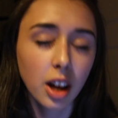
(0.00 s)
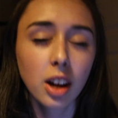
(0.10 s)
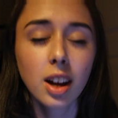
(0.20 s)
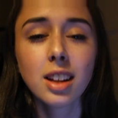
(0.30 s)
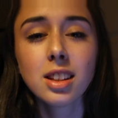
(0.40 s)

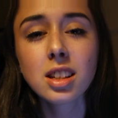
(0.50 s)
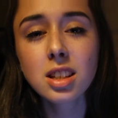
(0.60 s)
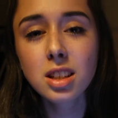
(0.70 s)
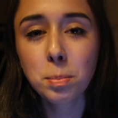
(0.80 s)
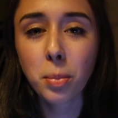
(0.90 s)
Okay, and this
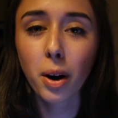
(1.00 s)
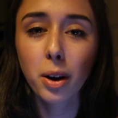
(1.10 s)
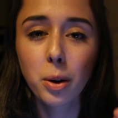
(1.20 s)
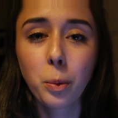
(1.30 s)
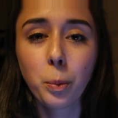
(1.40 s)
is the
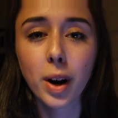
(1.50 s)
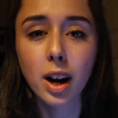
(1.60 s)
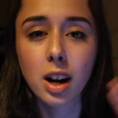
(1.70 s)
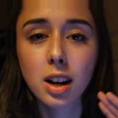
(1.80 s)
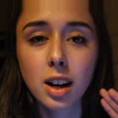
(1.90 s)
part
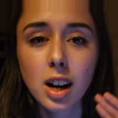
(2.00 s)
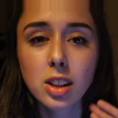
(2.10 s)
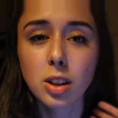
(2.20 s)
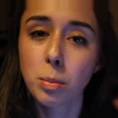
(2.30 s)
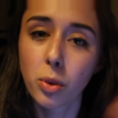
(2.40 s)
where
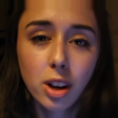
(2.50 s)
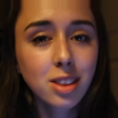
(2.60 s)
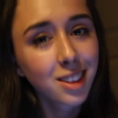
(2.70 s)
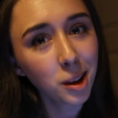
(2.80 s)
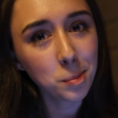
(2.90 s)
the more I
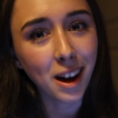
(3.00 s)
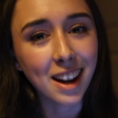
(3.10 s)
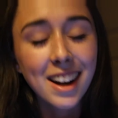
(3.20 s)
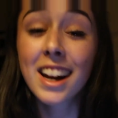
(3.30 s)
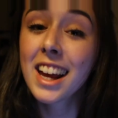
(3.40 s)
think
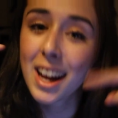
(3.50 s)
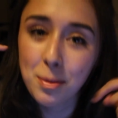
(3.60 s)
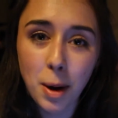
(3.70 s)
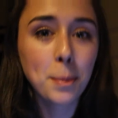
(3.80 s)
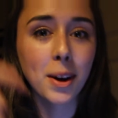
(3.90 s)
about it,
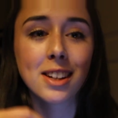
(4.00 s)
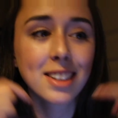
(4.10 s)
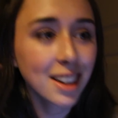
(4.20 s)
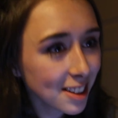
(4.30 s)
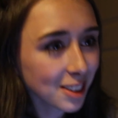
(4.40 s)
my brain
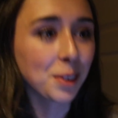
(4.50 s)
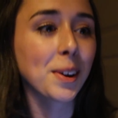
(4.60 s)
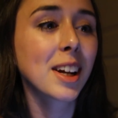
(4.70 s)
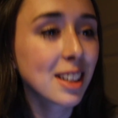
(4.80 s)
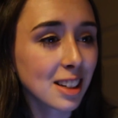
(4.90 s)
starts
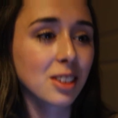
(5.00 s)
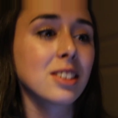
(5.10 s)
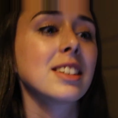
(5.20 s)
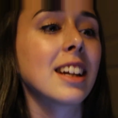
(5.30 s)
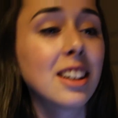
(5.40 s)
going in
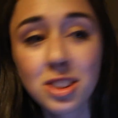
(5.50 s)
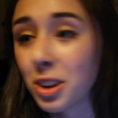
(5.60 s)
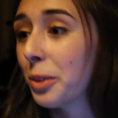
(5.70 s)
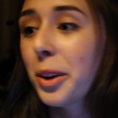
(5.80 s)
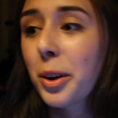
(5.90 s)
circles, and I don't